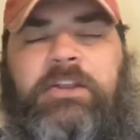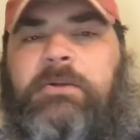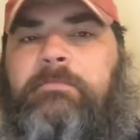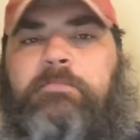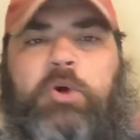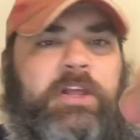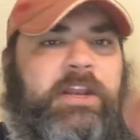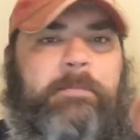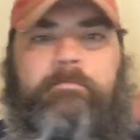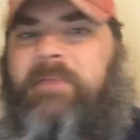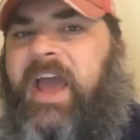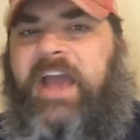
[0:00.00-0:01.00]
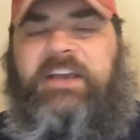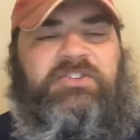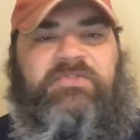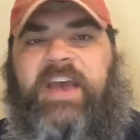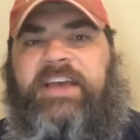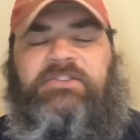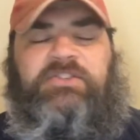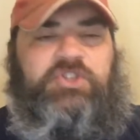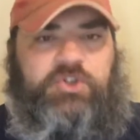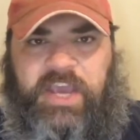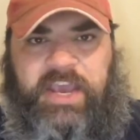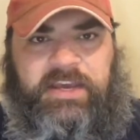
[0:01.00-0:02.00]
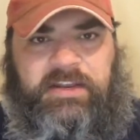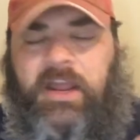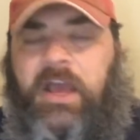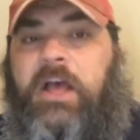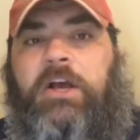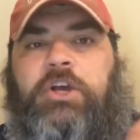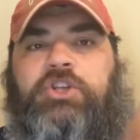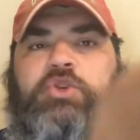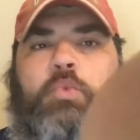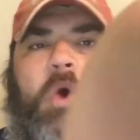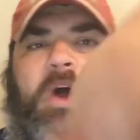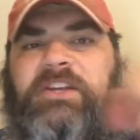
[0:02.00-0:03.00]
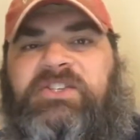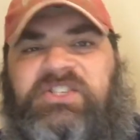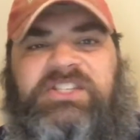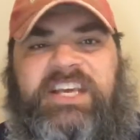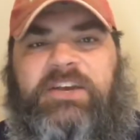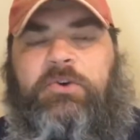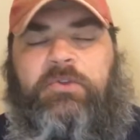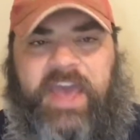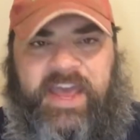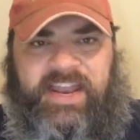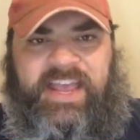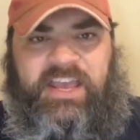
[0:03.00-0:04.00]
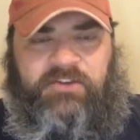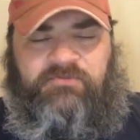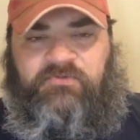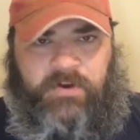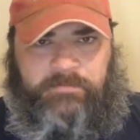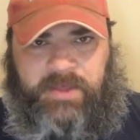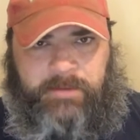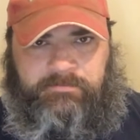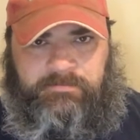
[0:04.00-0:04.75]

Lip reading: you're pulling it back as fast as you can because you want to steal that hit from them.